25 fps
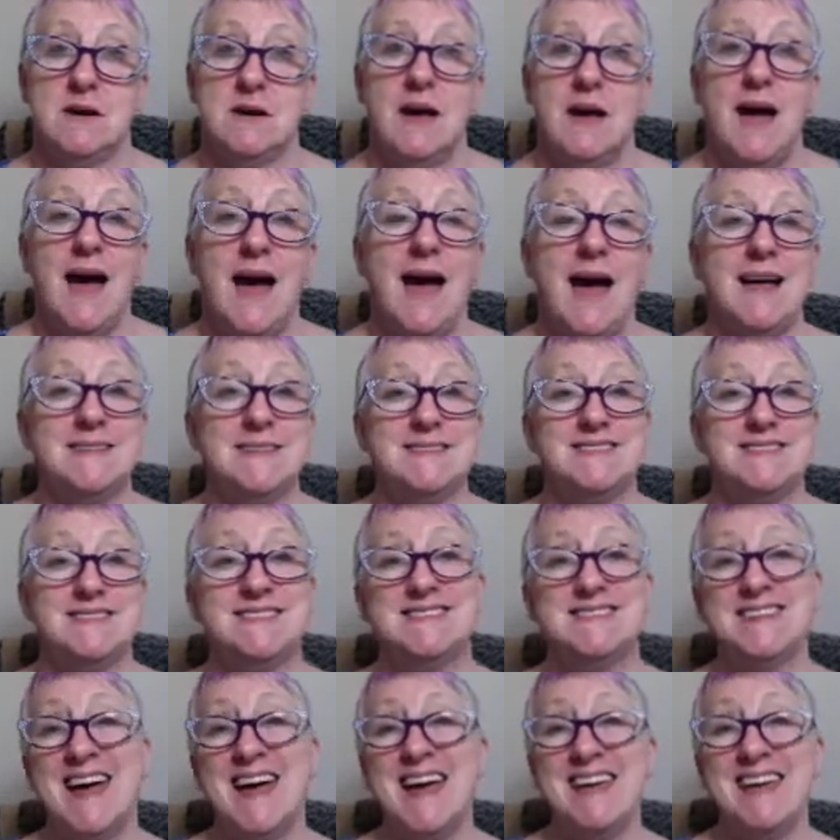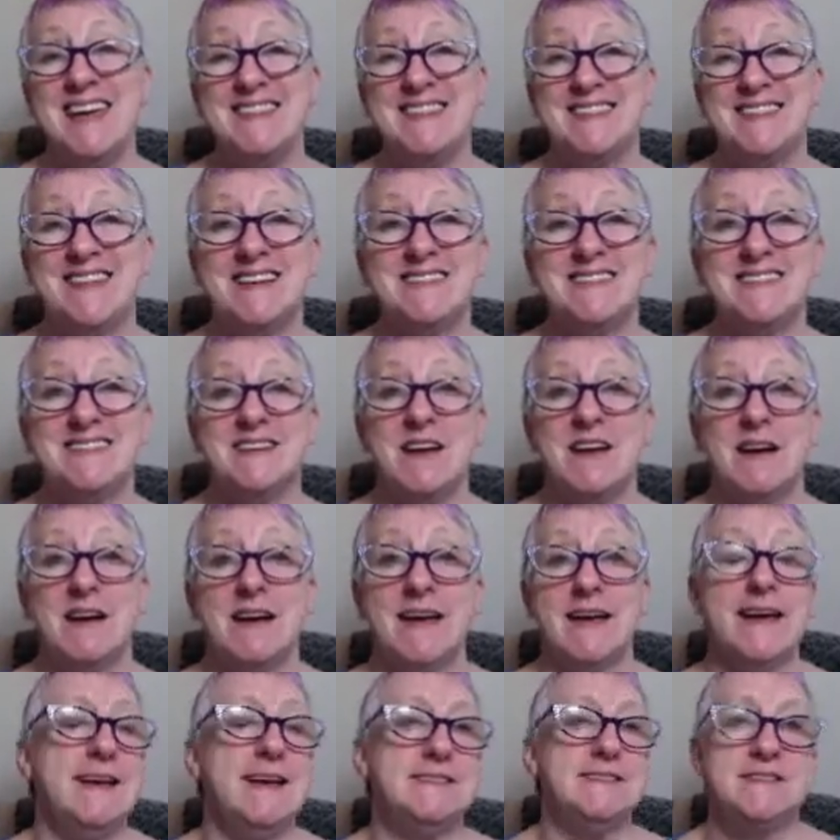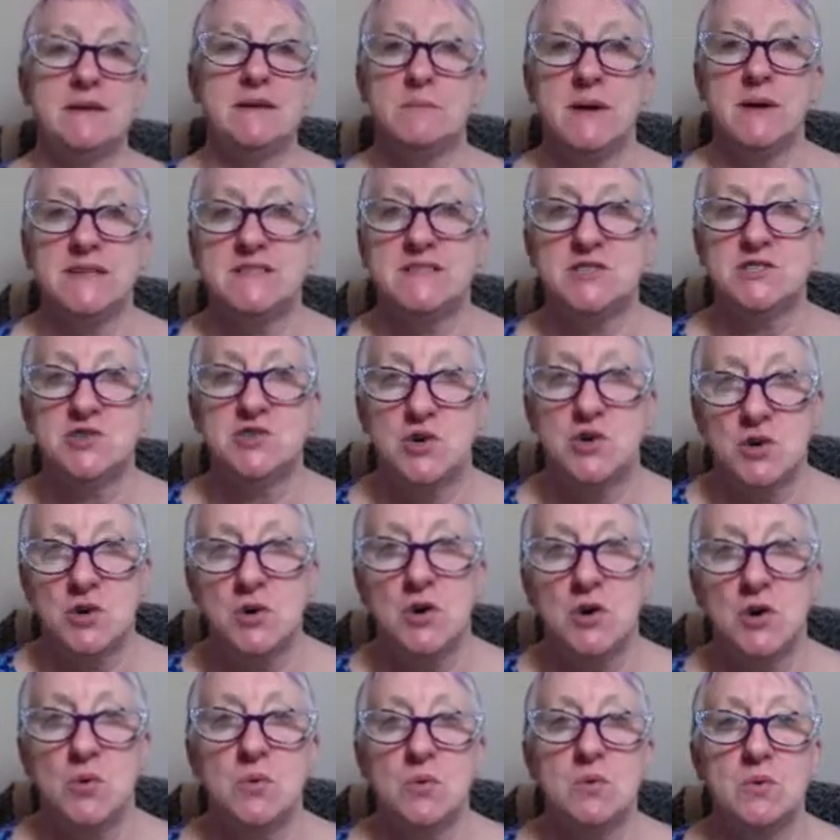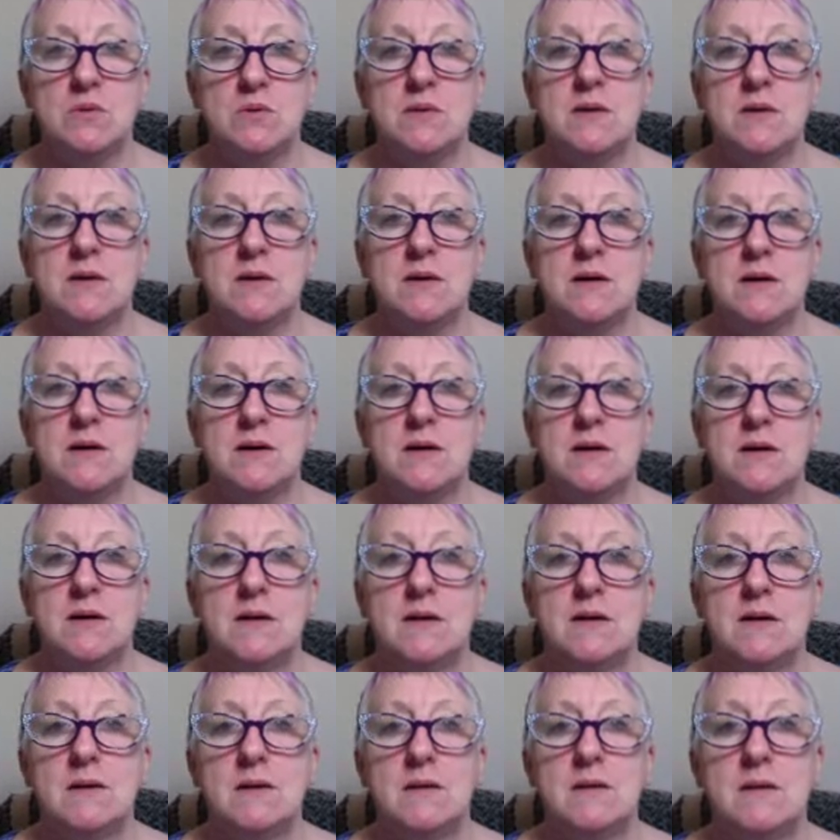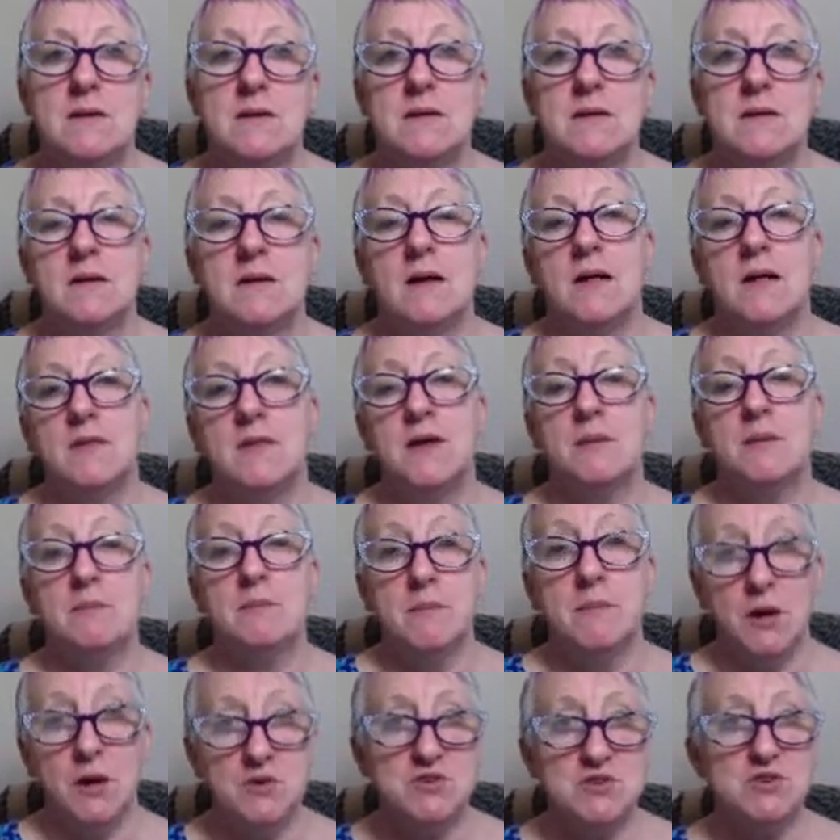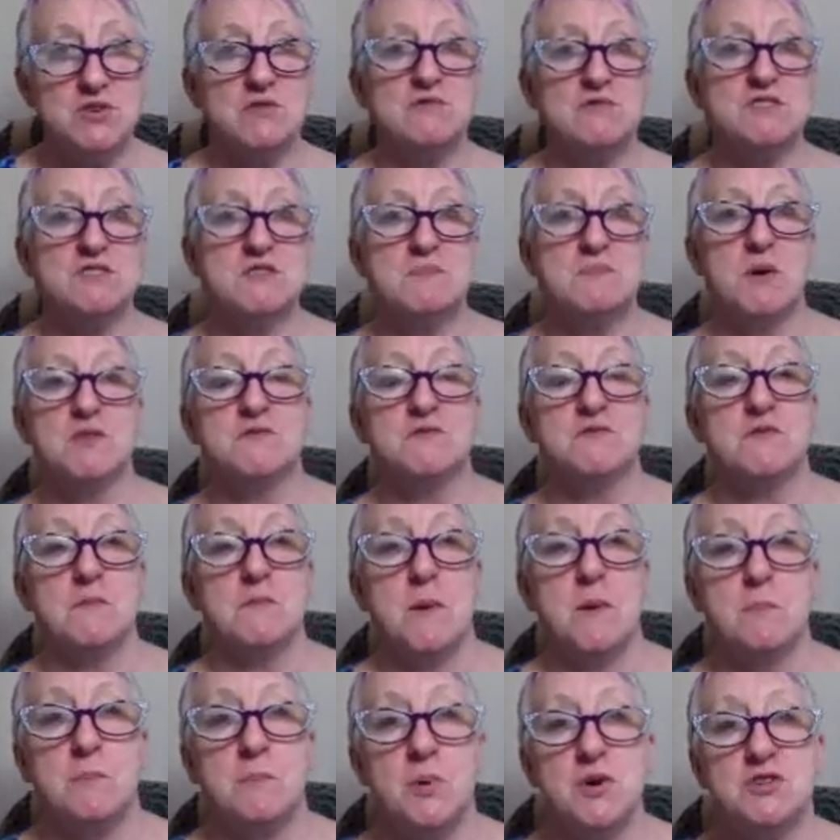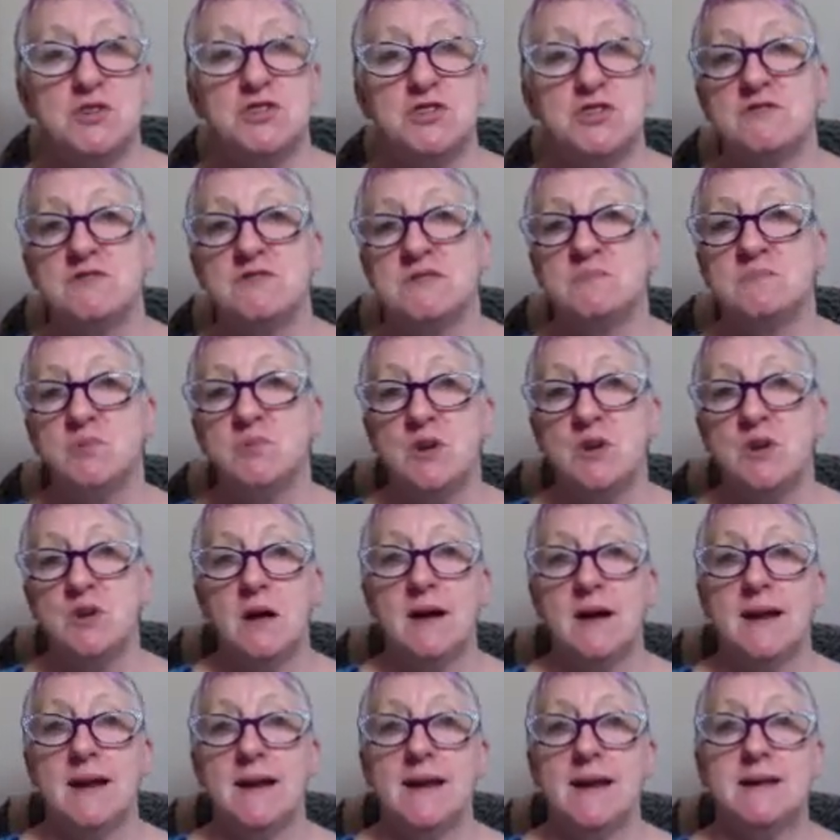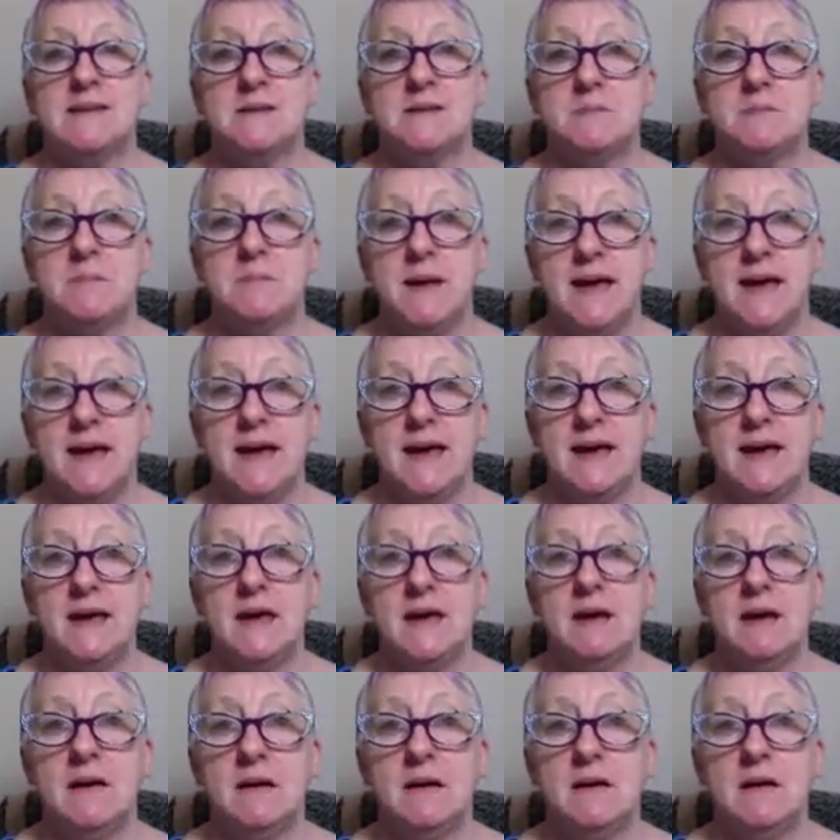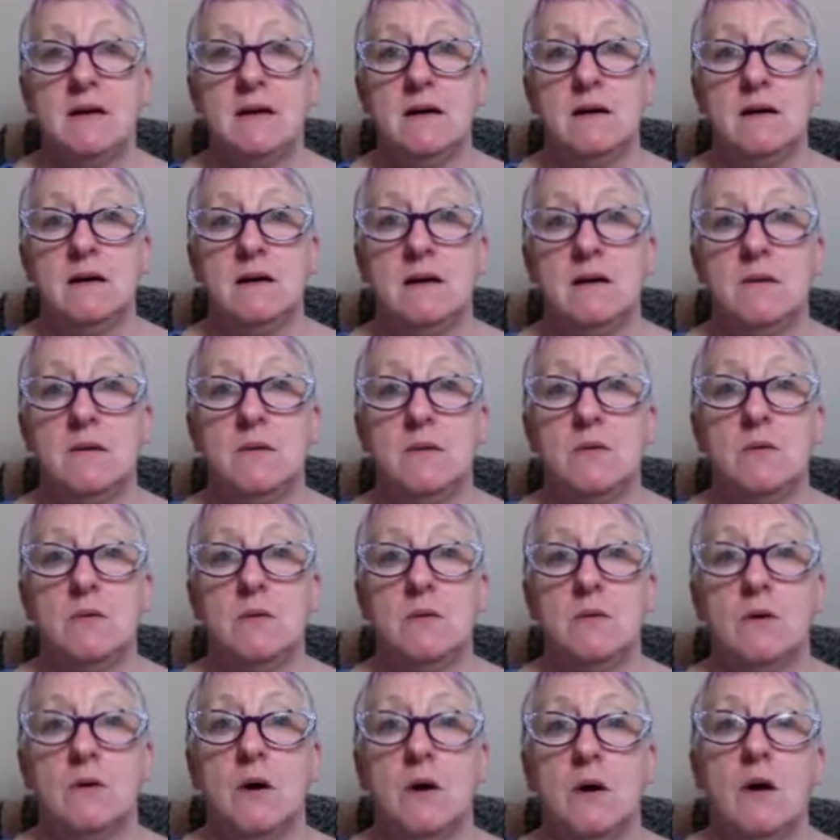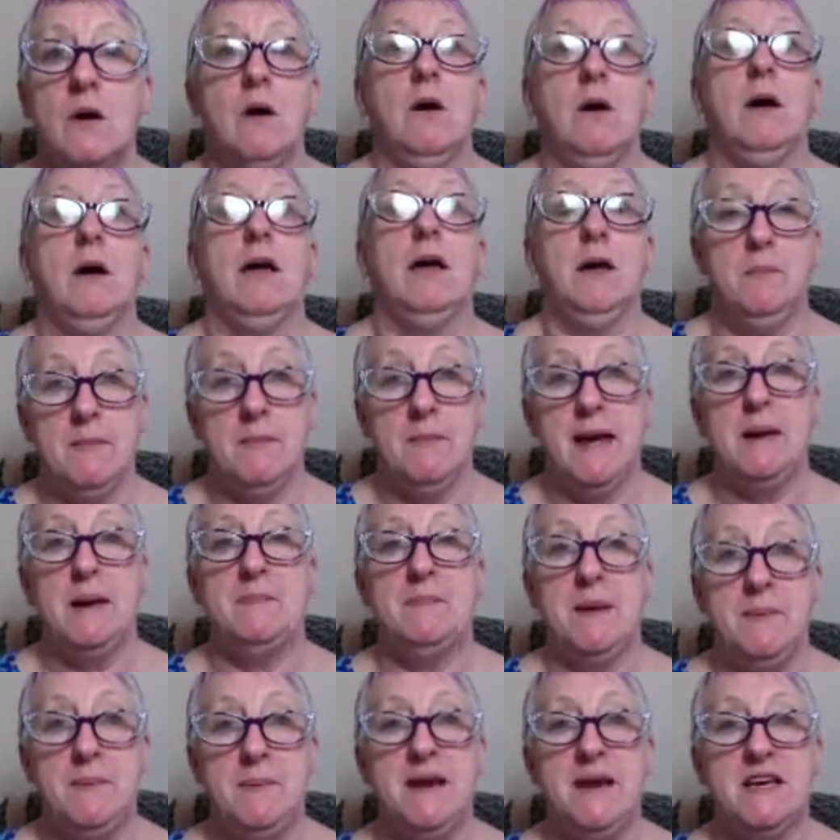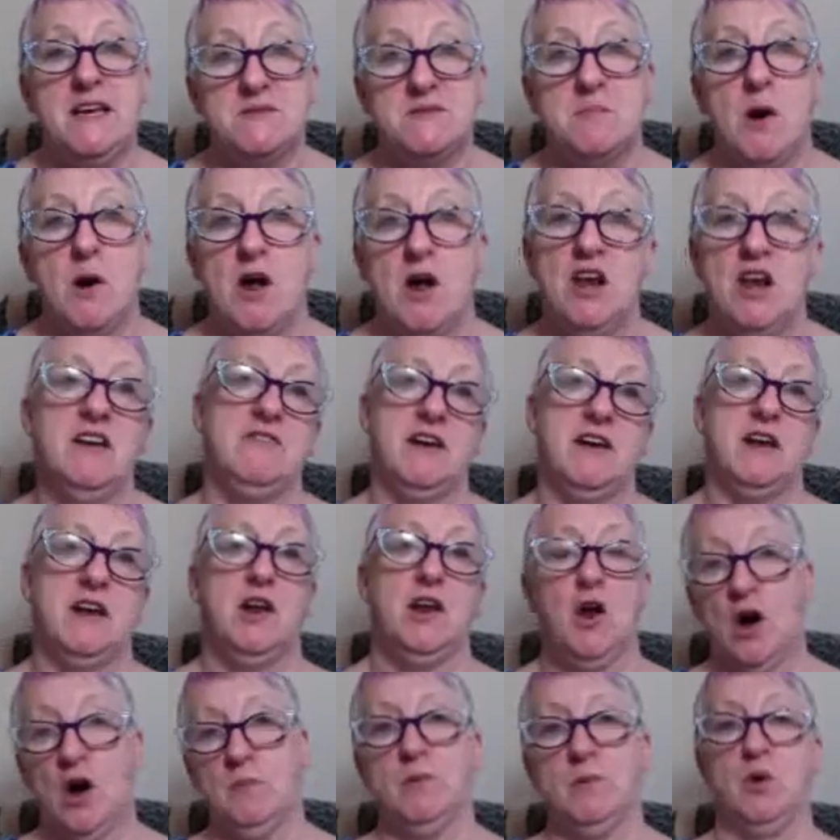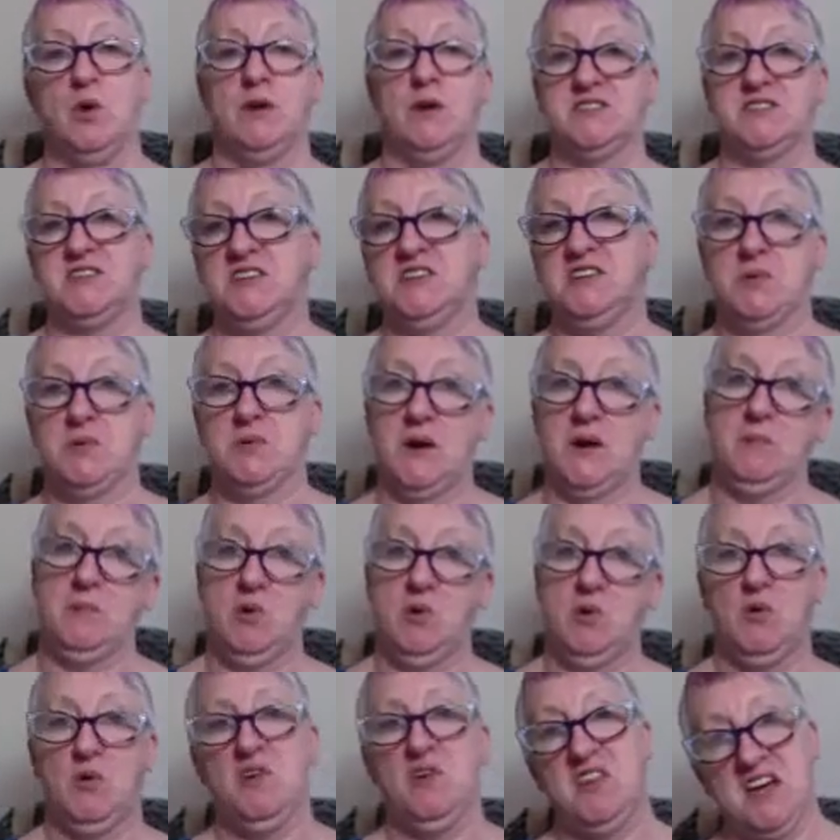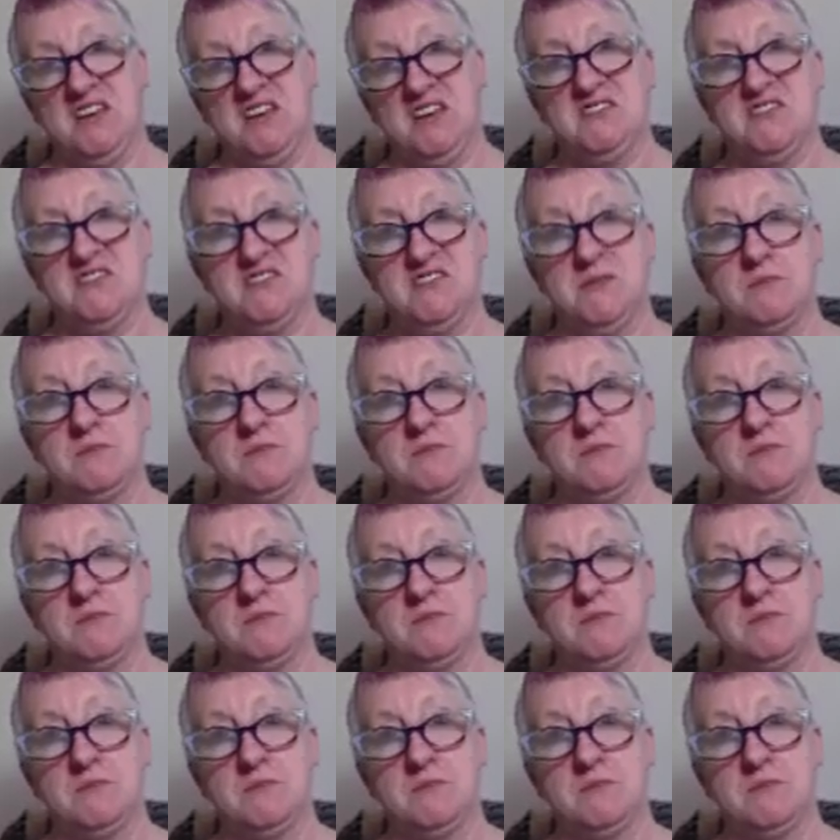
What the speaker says: And saying things like eating meat is cruel, the emotional response from a butcher is more likely to be, it may be, but it's my living and I'm not listening to any more of this.